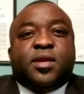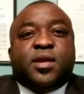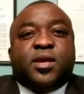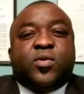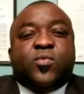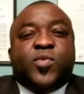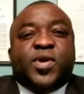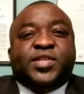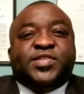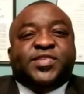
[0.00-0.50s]

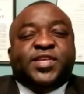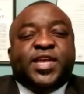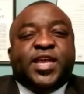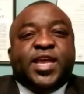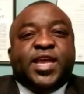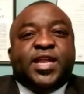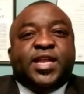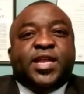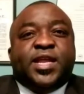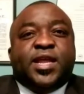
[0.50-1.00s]
Once
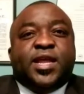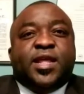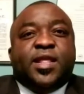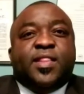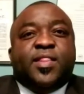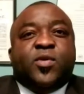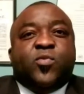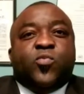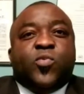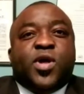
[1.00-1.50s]
again,
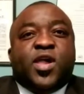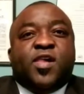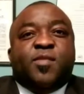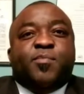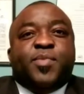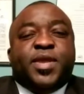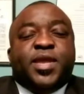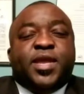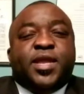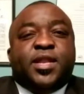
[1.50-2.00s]
the
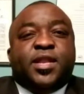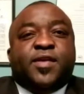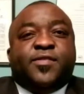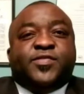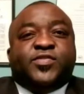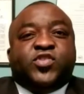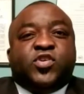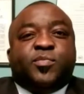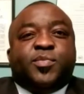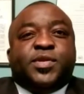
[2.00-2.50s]
well-being of
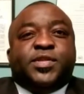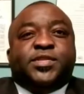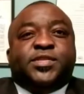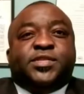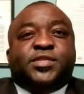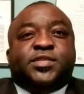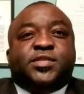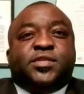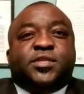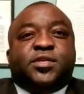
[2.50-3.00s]

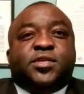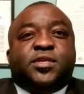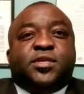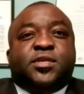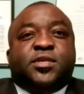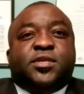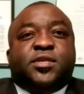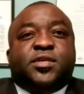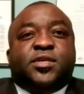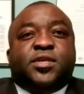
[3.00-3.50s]
servants
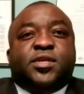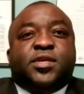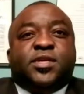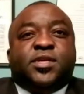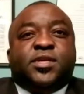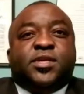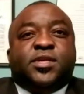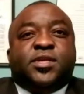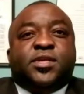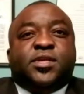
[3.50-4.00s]

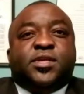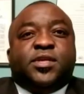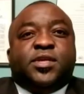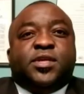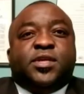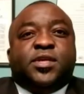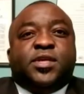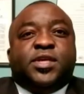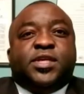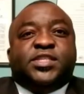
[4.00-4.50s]

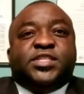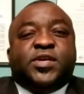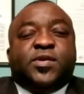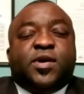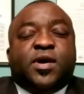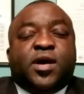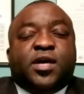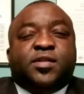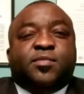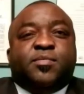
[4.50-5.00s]
is our
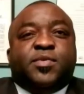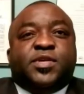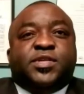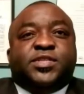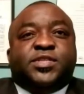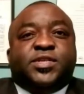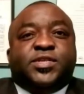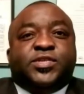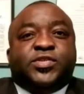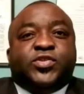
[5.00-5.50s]

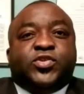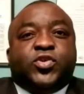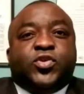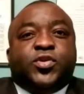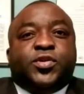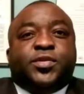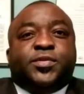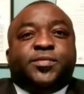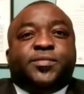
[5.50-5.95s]
utmost concern.